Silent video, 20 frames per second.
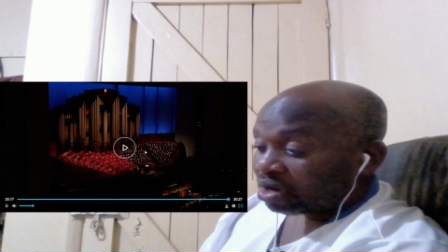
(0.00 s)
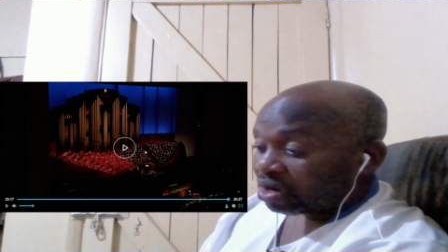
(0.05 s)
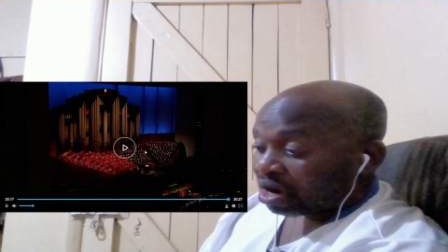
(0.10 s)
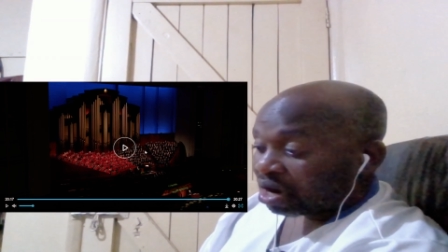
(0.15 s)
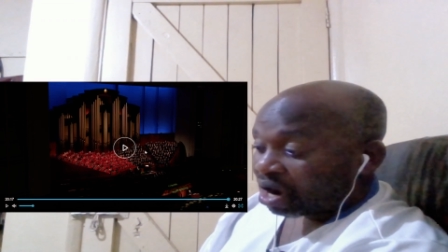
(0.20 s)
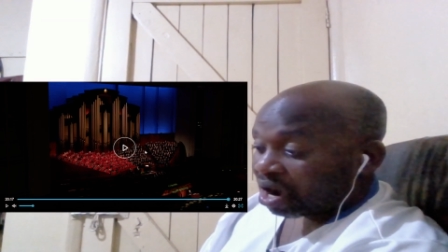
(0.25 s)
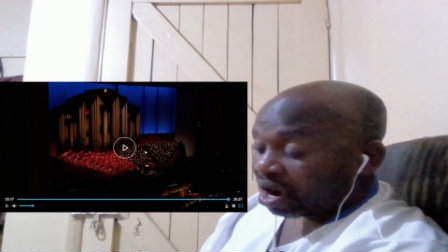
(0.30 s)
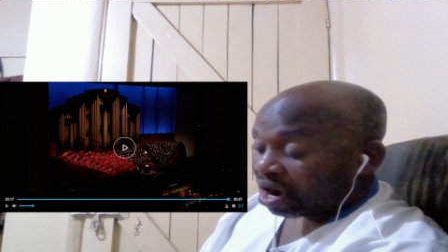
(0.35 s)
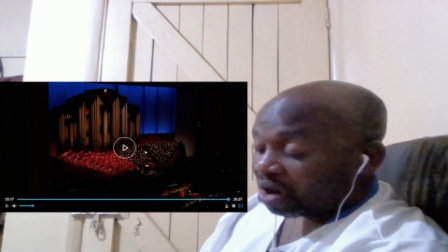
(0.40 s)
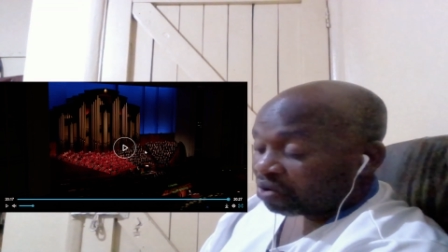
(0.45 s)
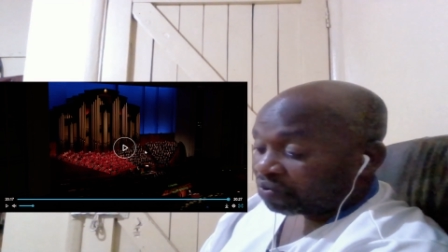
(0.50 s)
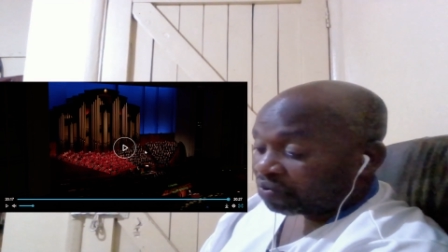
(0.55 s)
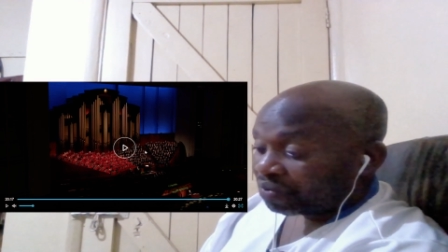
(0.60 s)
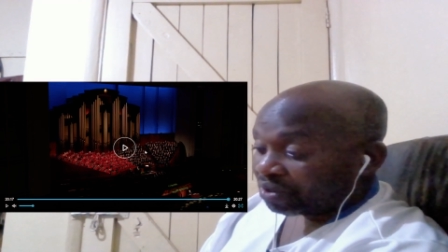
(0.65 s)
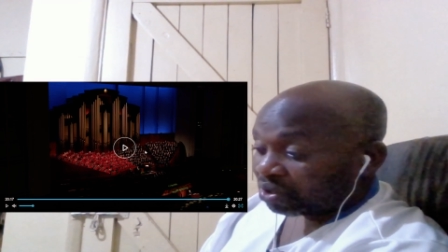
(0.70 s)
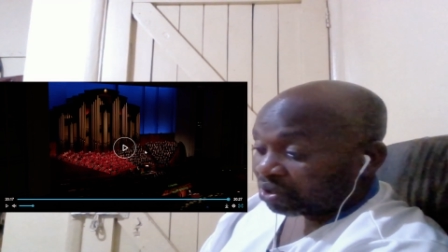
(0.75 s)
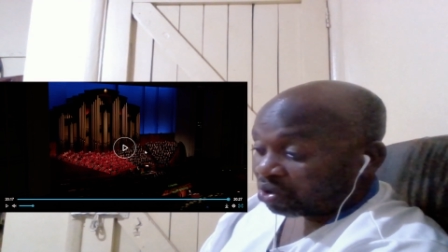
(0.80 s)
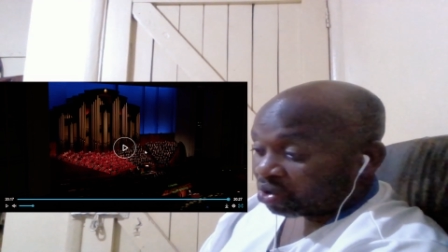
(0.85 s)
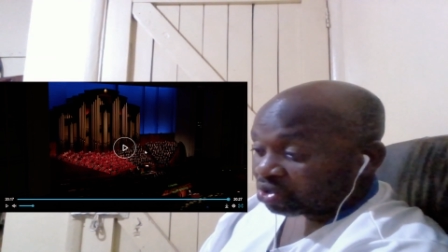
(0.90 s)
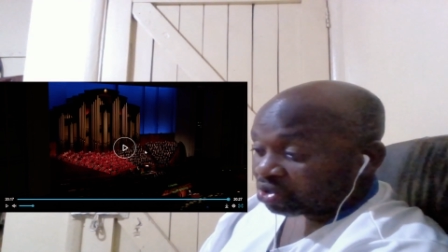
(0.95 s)
how
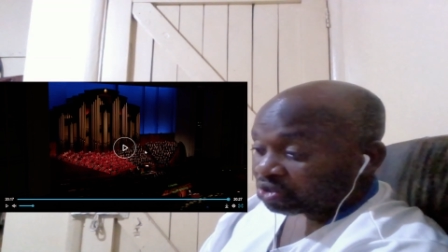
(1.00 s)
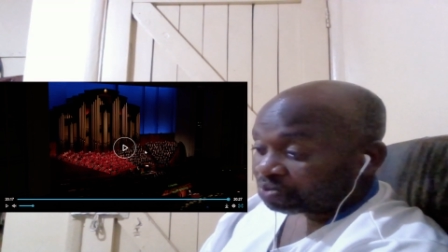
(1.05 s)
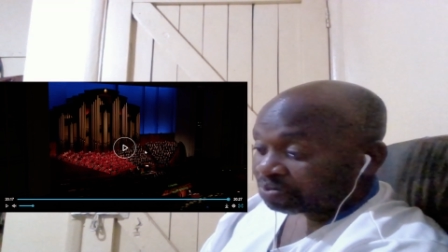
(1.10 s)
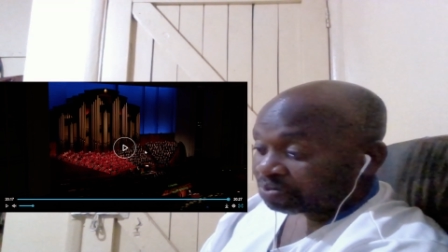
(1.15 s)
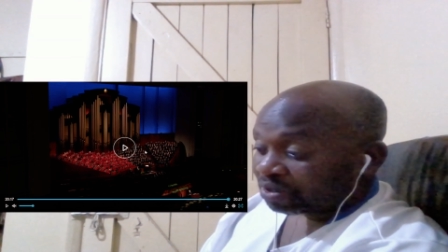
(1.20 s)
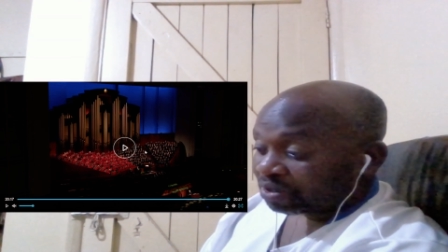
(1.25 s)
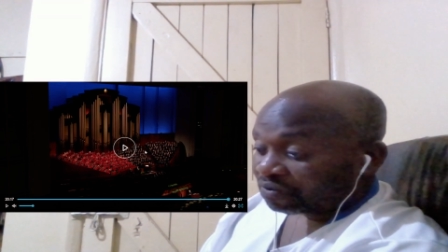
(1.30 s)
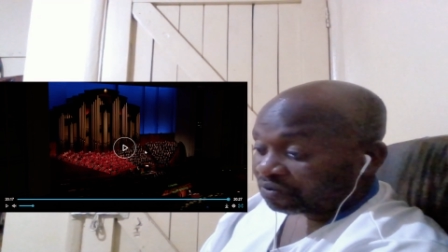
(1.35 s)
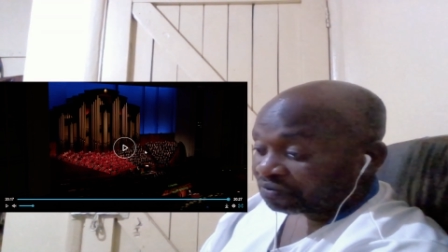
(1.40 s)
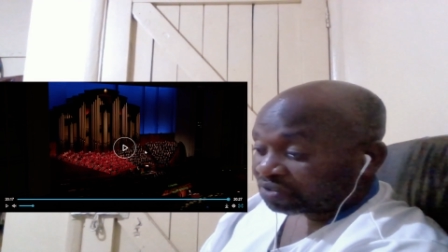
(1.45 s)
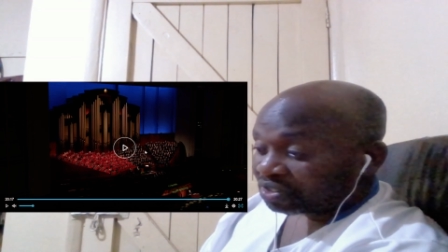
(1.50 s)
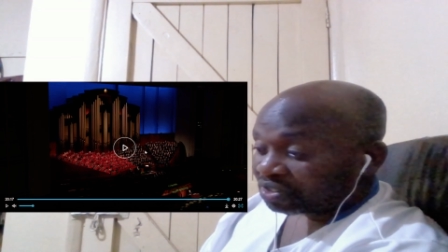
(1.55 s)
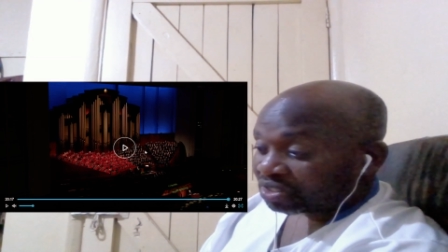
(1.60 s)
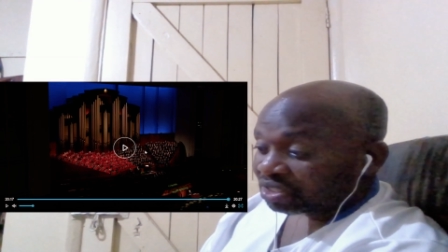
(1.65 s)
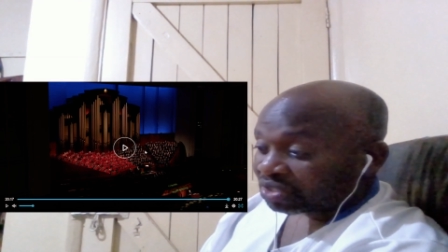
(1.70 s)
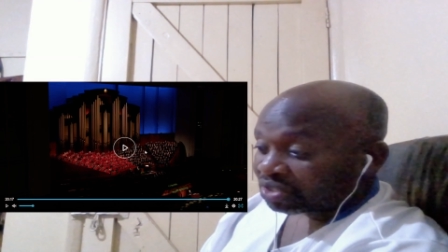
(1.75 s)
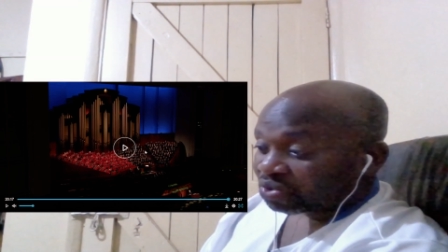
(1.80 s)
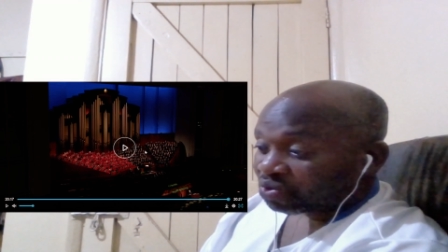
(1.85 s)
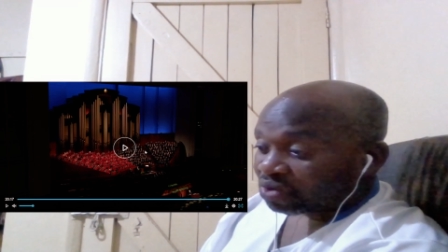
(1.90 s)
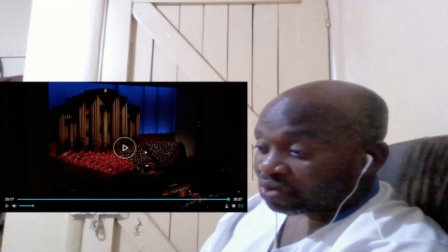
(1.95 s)
the gospel of
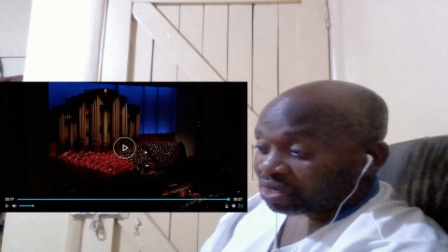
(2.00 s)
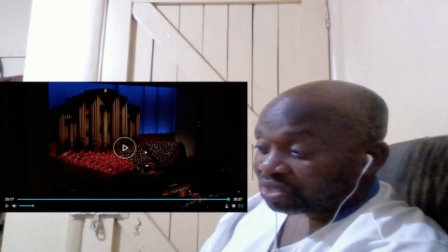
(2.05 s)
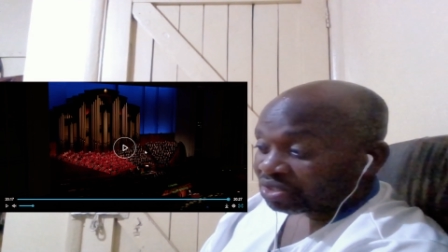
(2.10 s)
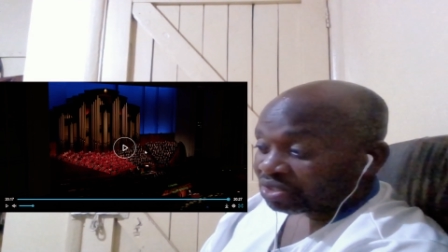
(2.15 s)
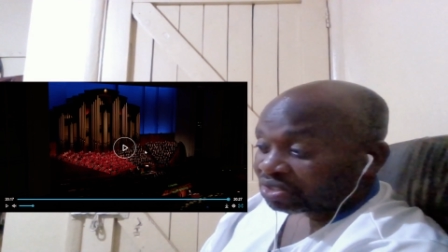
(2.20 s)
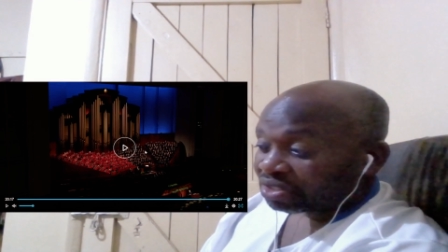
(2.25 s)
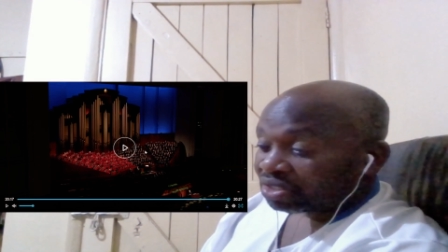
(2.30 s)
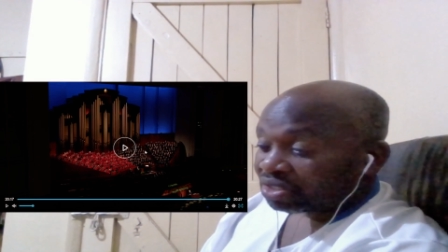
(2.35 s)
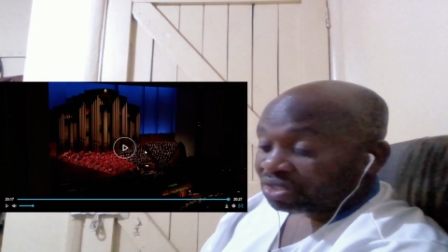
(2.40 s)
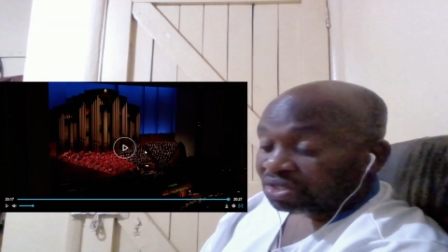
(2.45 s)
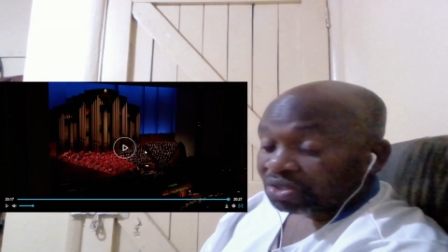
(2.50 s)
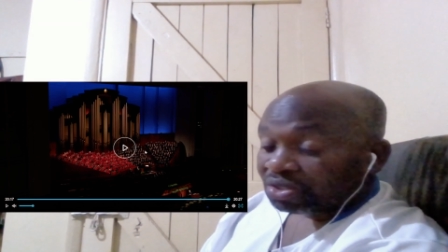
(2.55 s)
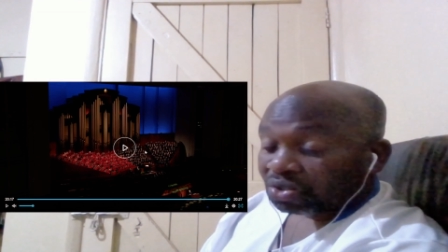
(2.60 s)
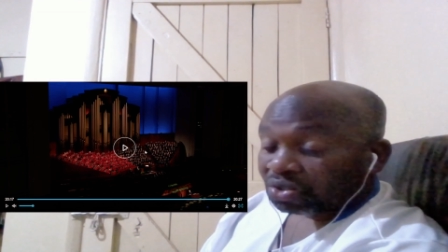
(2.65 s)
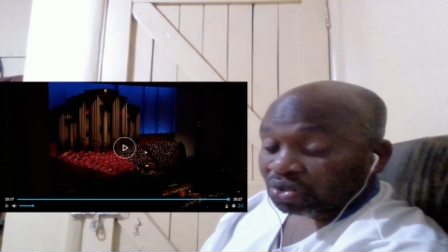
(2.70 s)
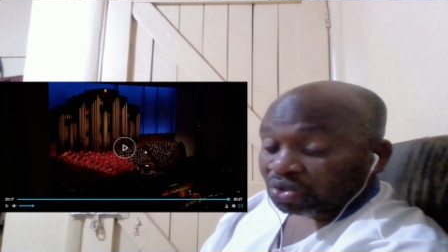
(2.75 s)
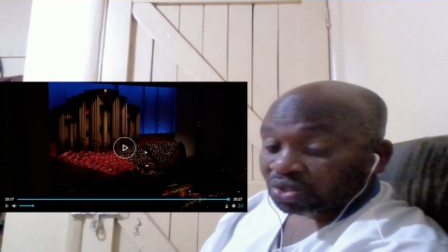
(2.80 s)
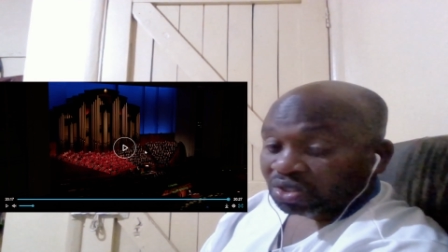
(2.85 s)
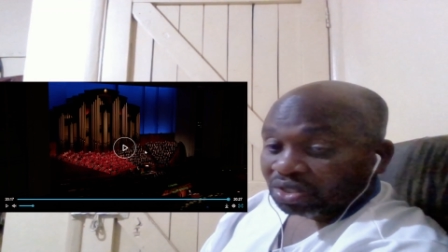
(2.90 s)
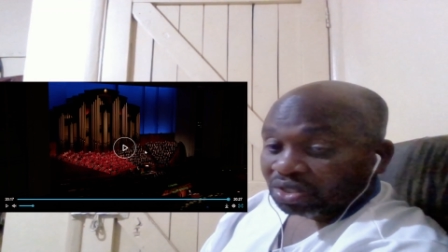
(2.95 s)
Jesus Christ
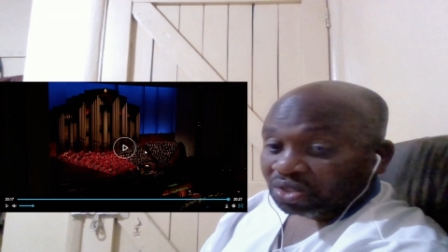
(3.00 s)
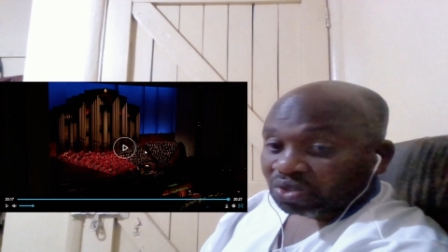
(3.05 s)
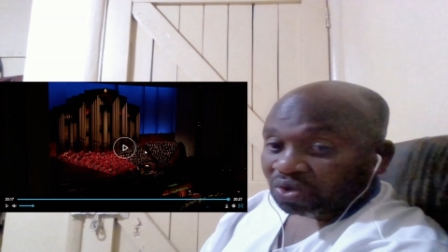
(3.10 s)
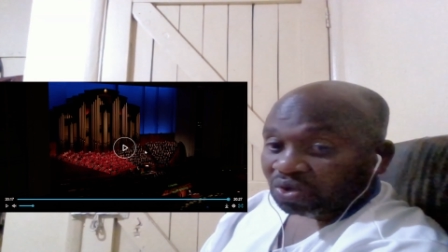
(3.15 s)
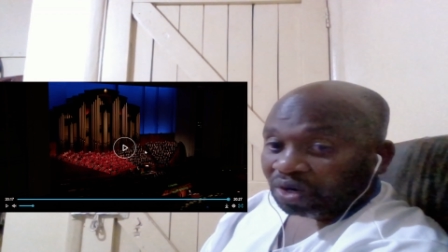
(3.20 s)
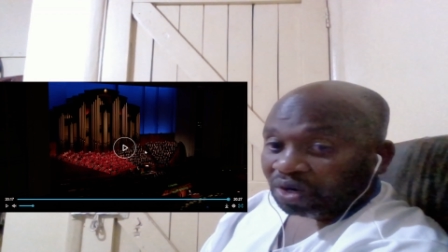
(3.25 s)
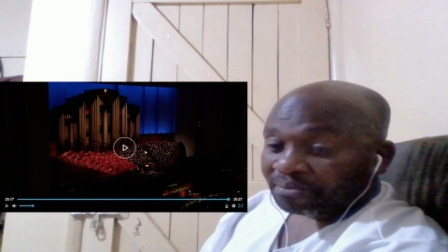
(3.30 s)
is, is all